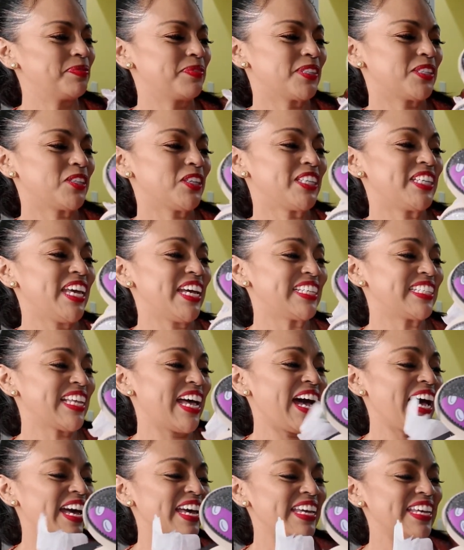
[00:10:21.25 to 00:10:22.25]
So yes,
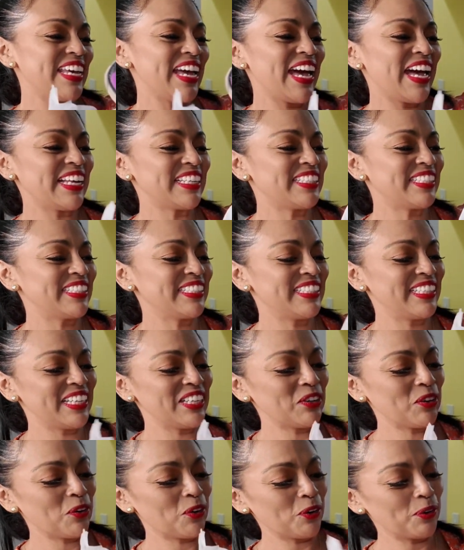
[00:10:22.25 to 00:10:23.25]
I had to get
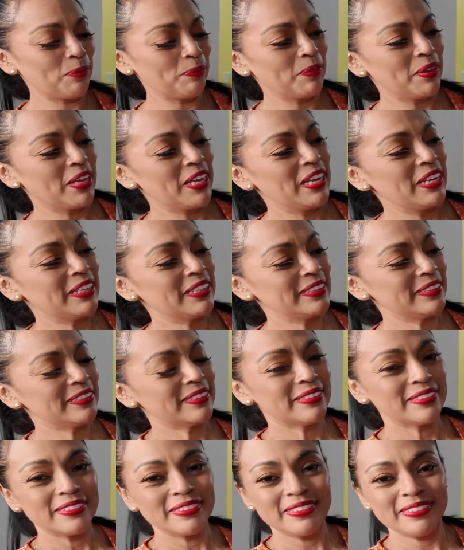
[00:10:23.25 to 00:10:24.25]

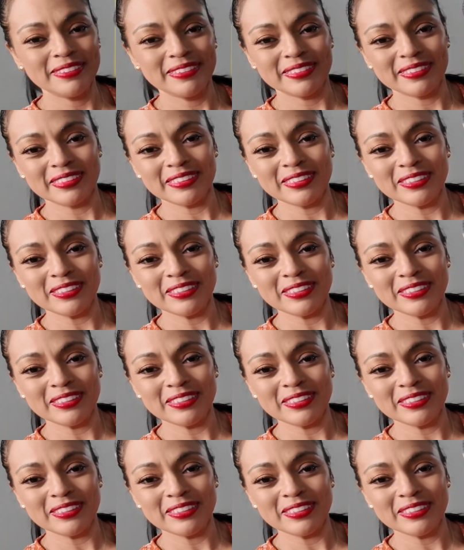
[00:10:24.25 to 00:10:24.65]
her.